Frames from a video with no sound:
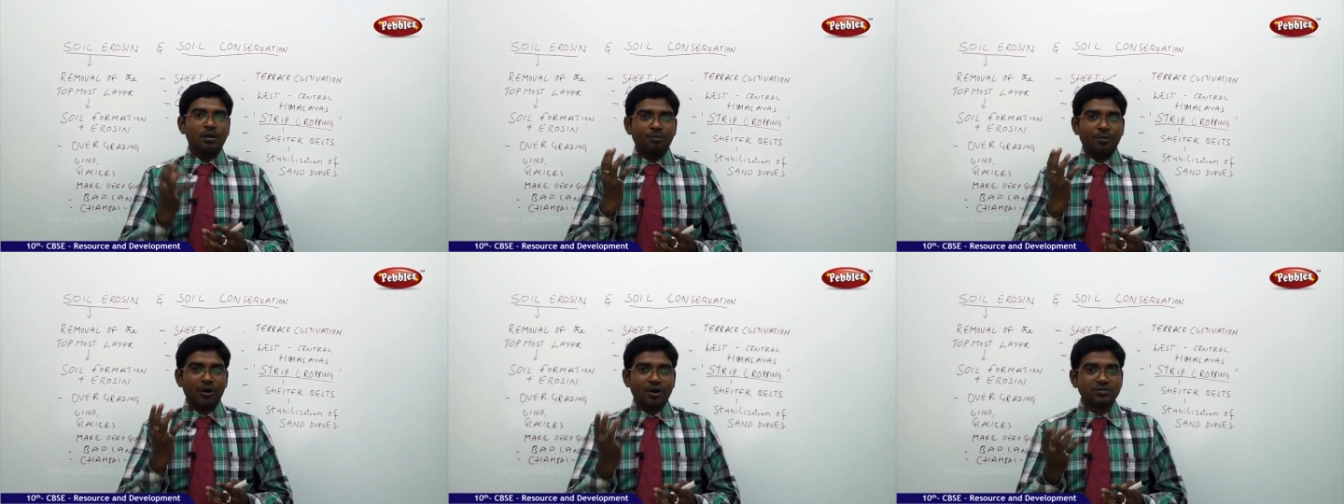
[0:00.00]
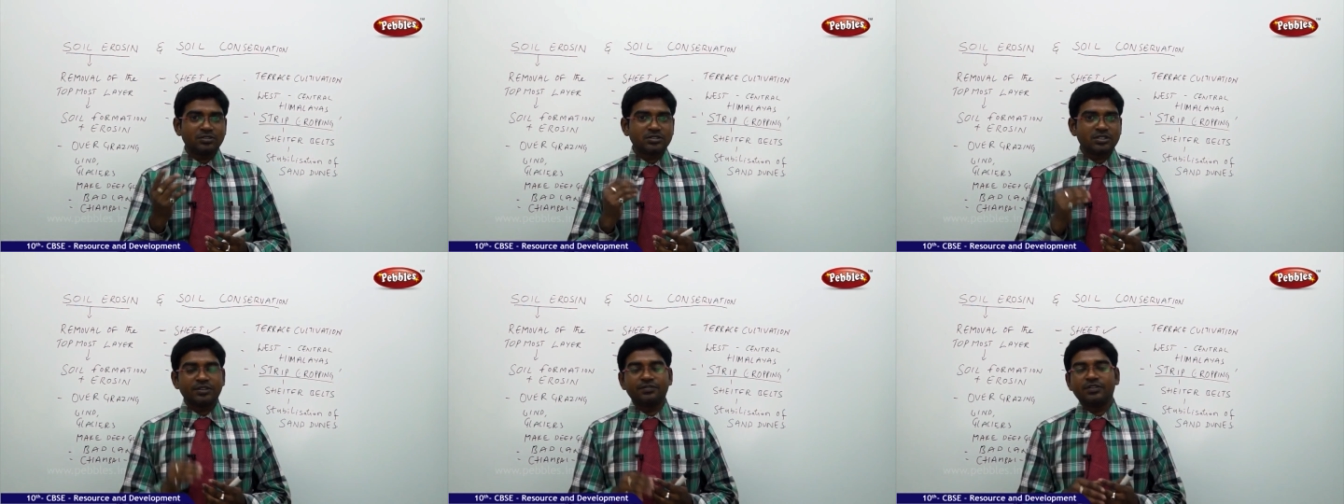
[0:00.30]

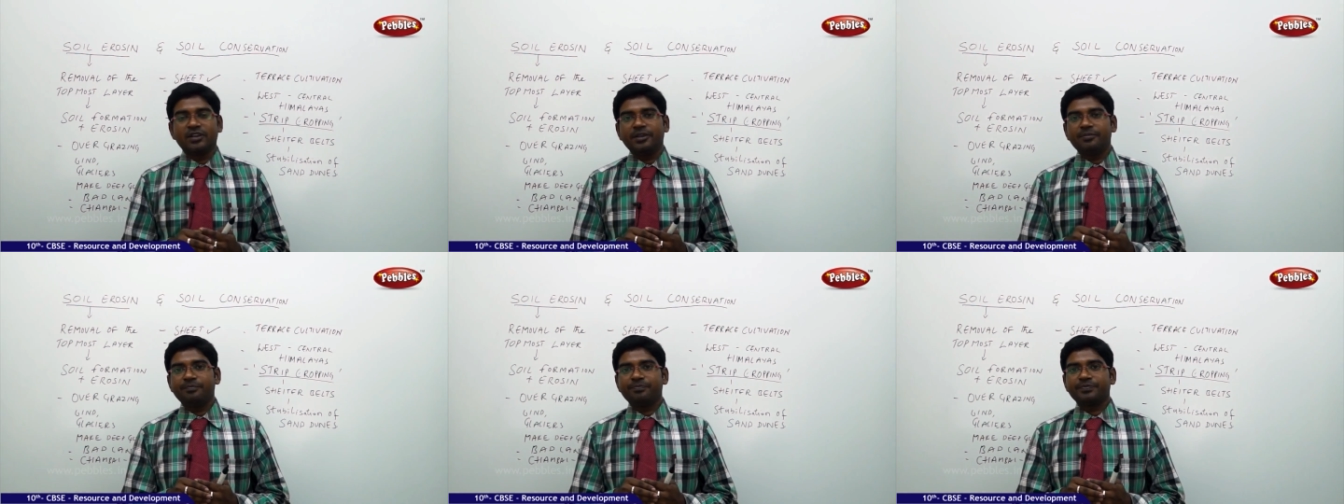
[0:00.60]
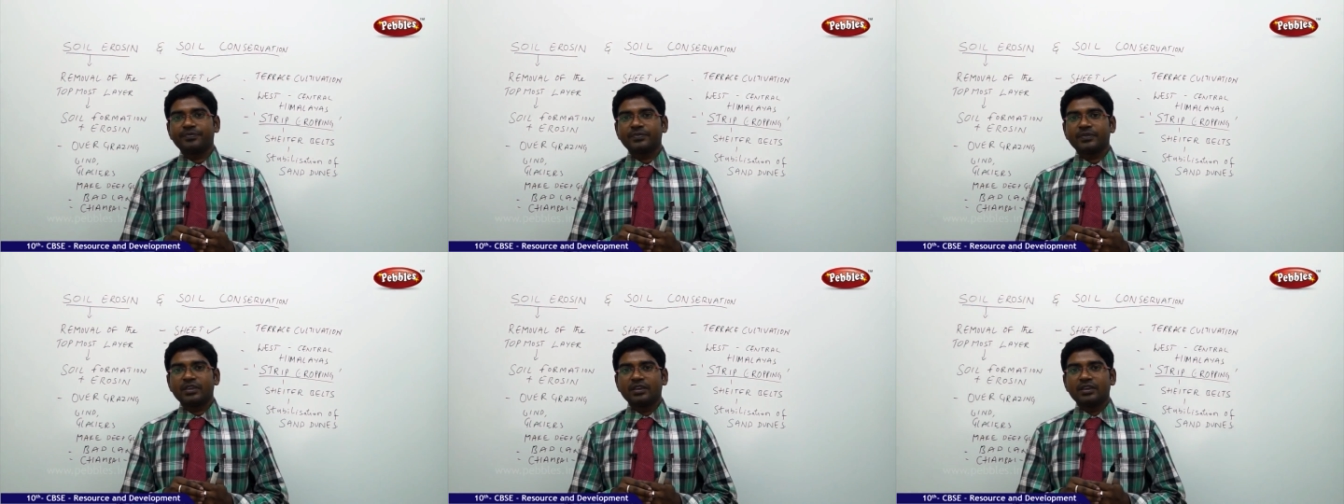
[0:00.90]
positively.
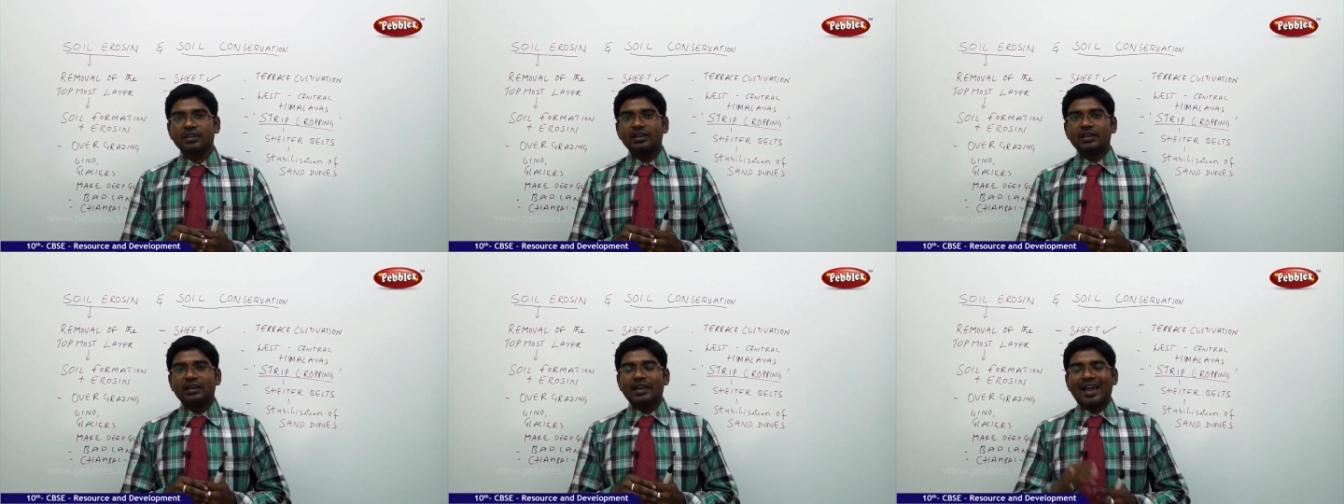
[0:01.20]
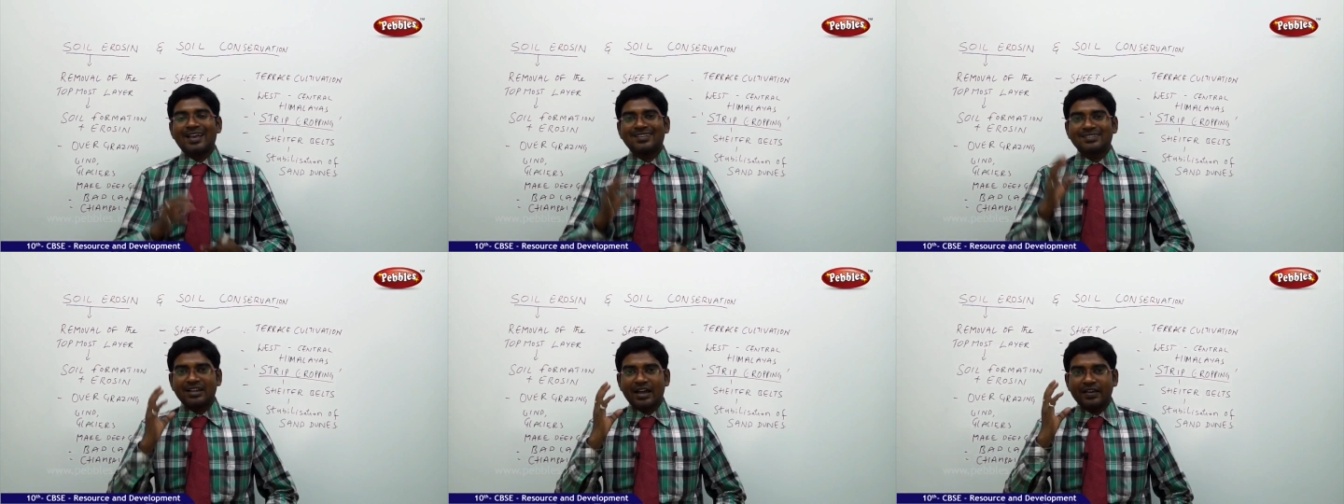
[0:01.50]

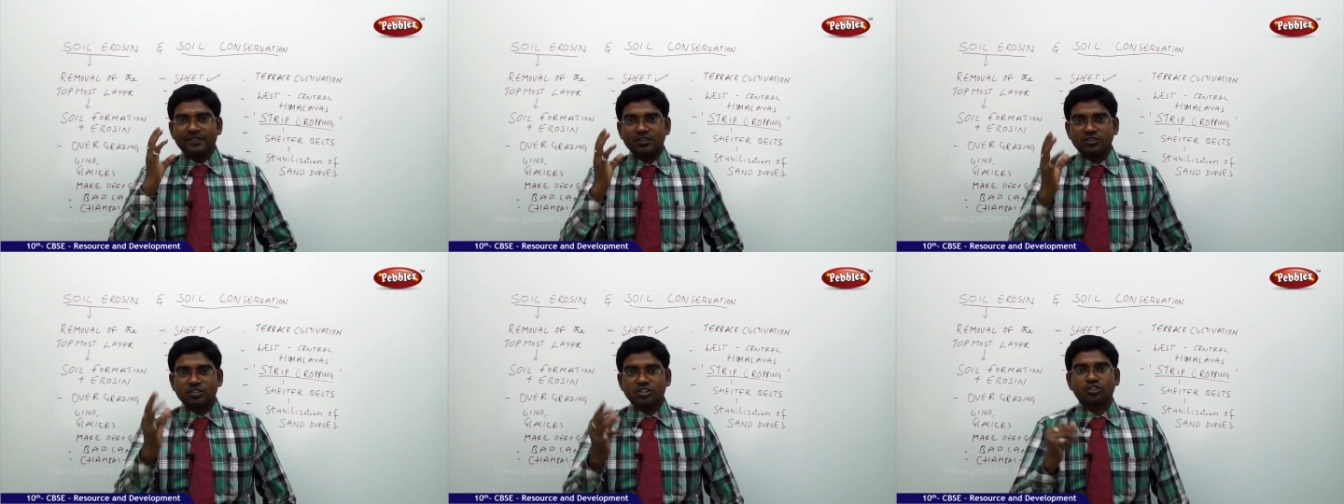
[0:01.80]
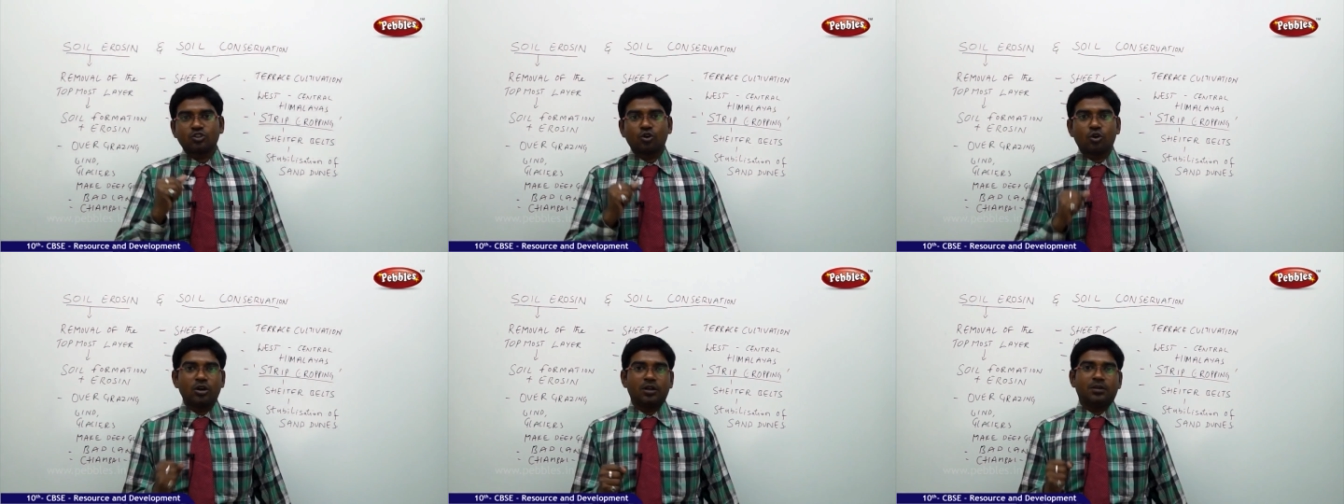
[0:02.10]
As
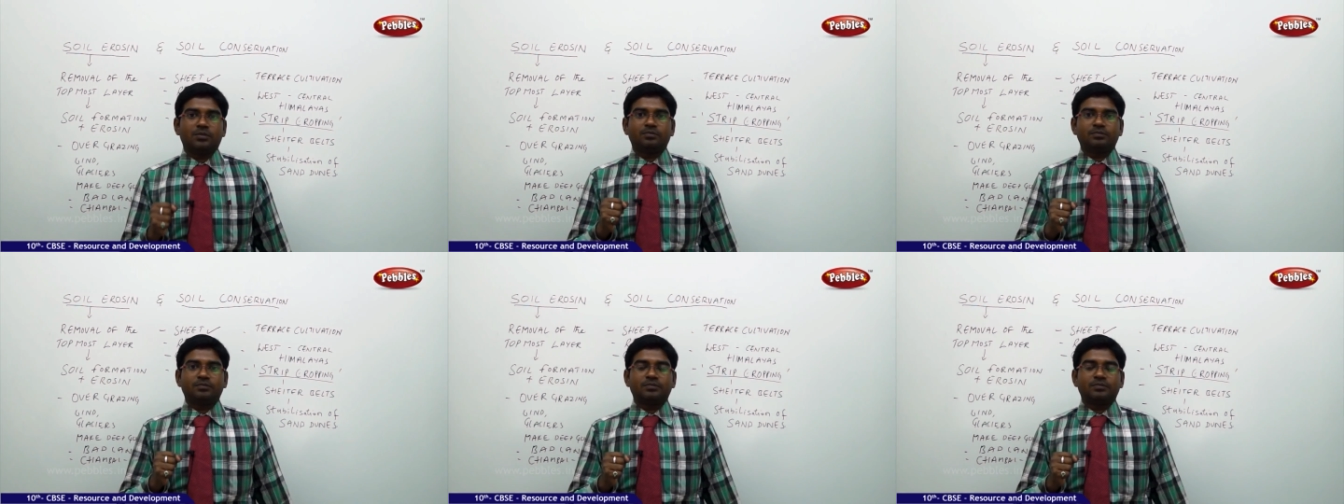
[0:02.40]
Gandhiji told